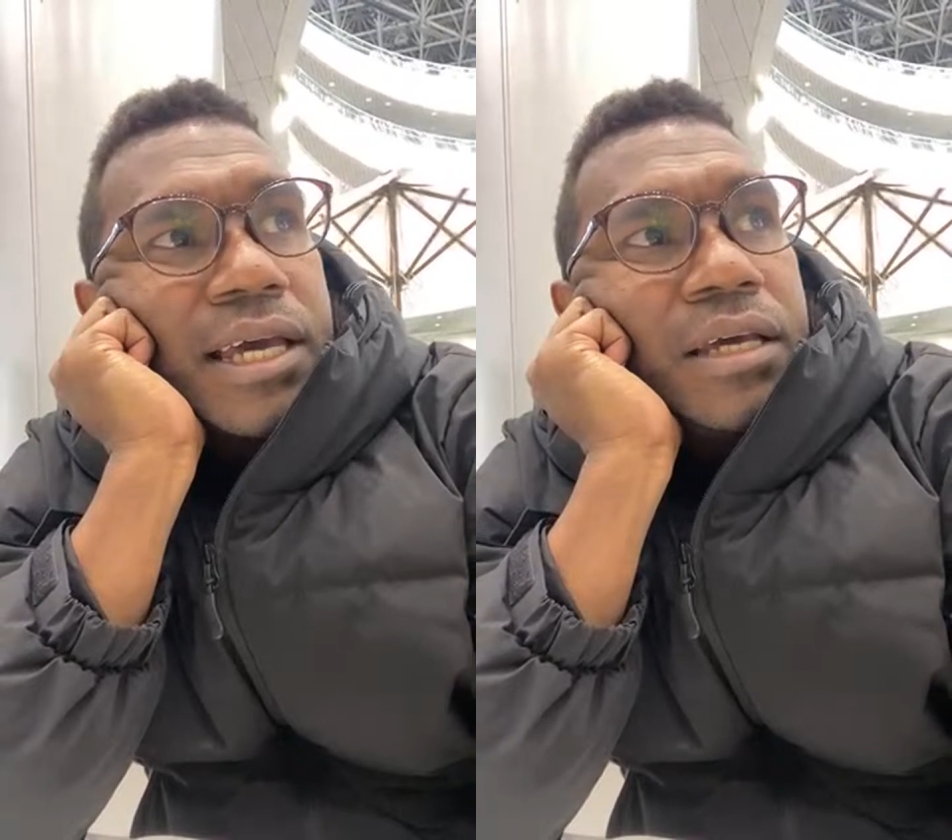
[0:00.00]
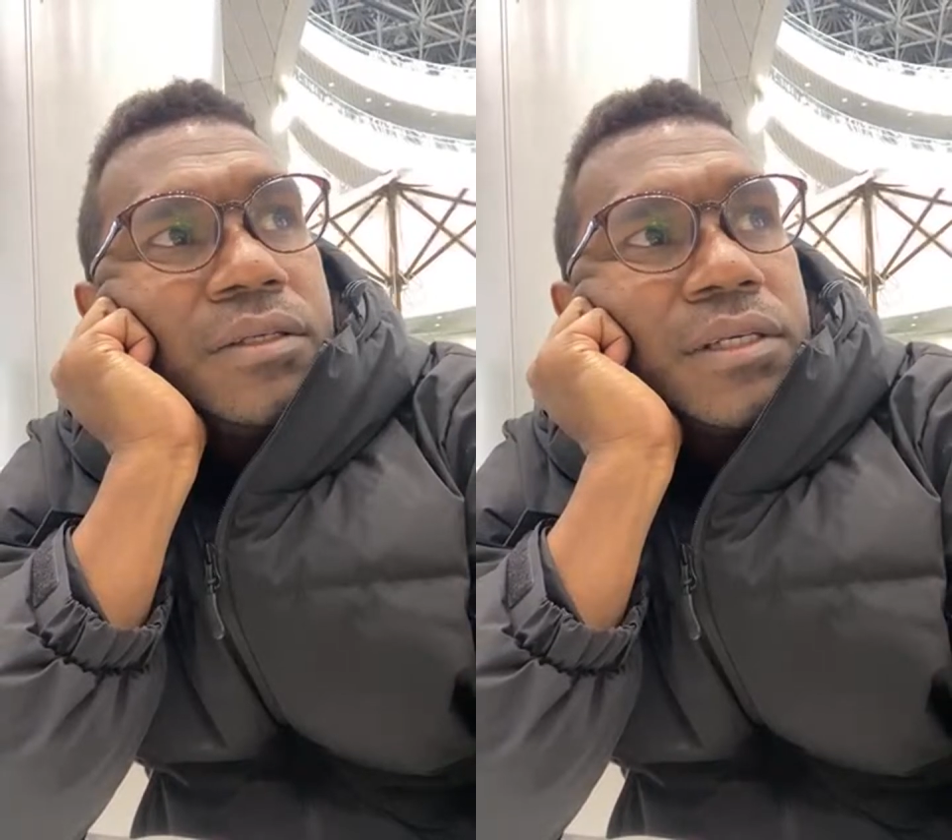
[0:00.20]

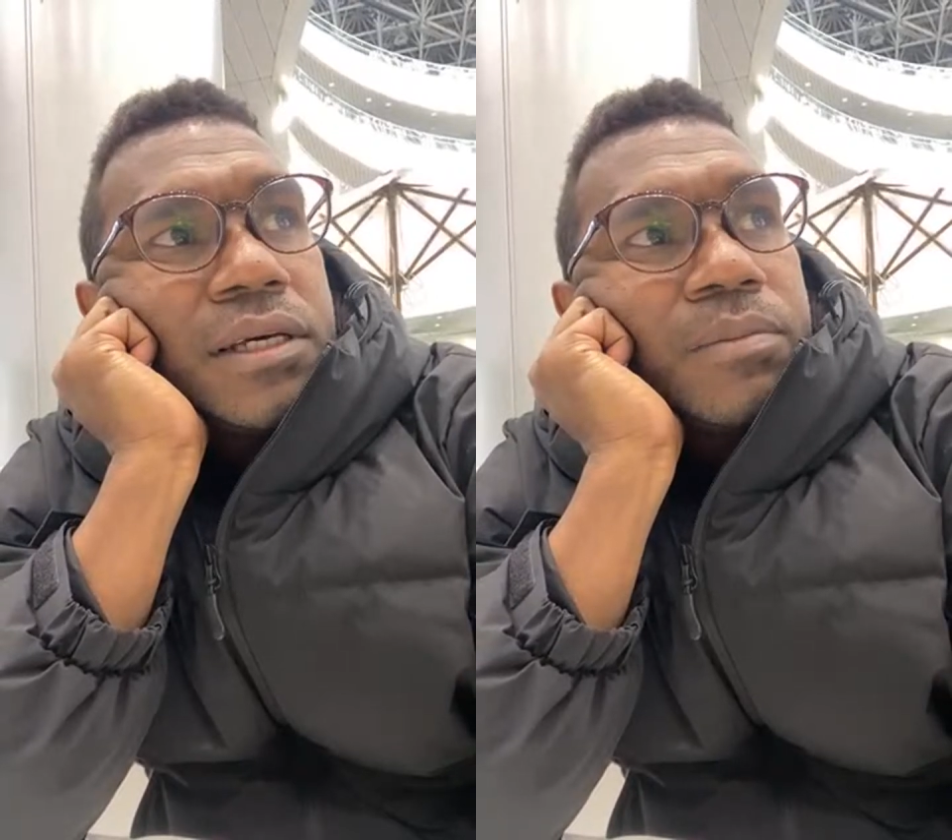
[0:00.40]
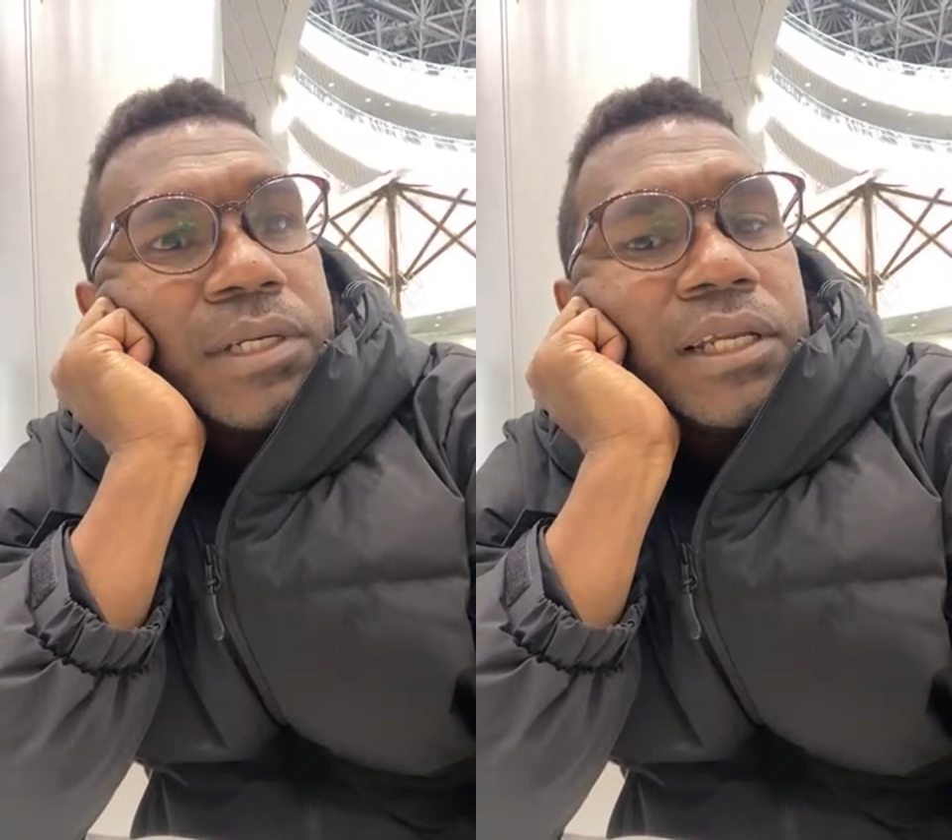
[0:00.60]

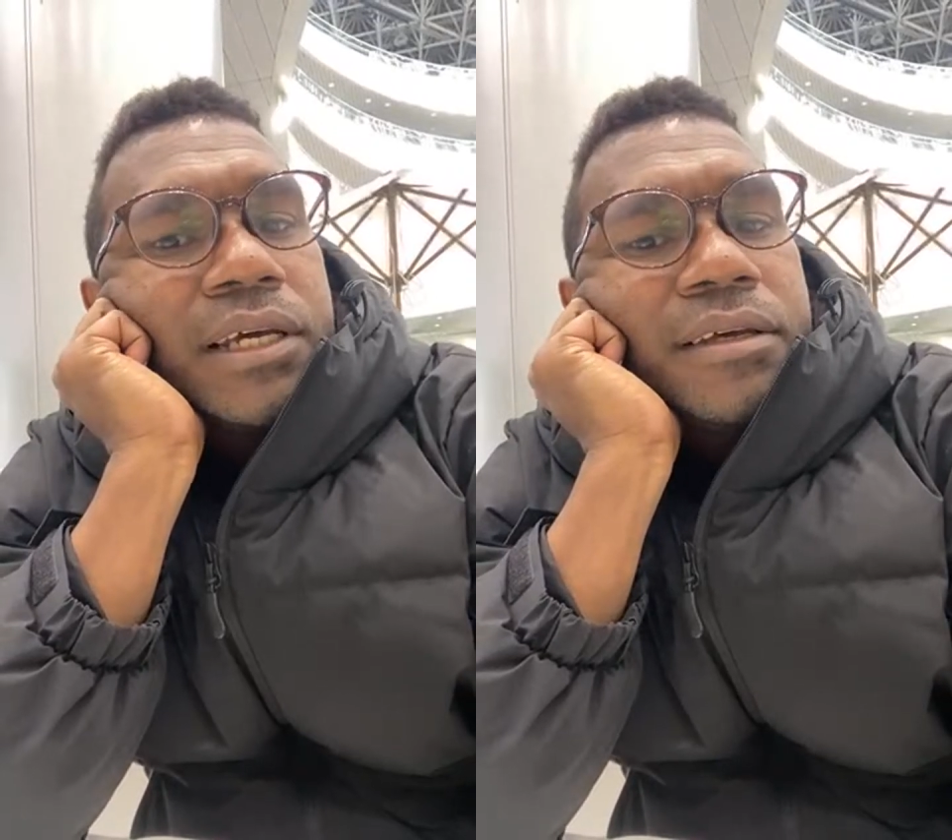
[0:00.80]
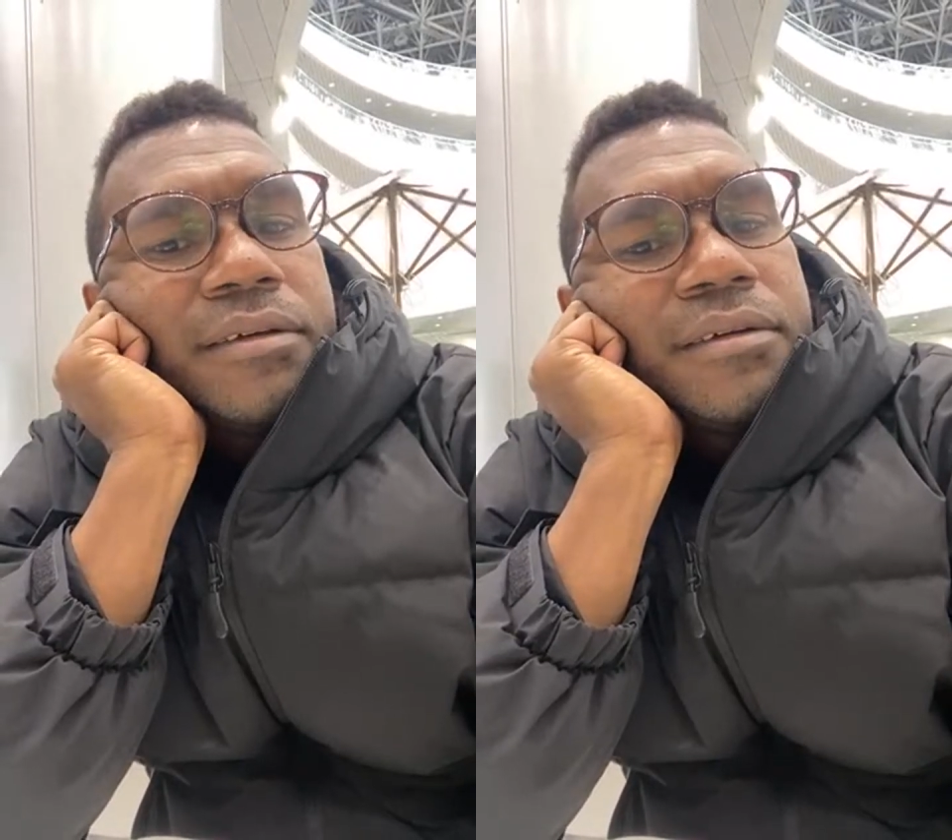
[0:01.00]
Asia. But like,